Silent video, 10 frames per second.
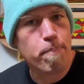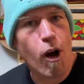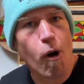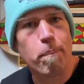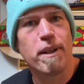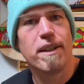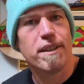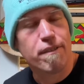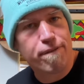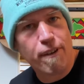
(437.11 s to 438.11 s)
pop
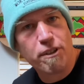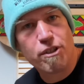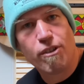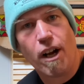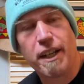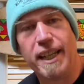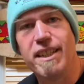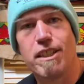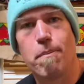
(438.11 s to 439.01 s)
the front truck into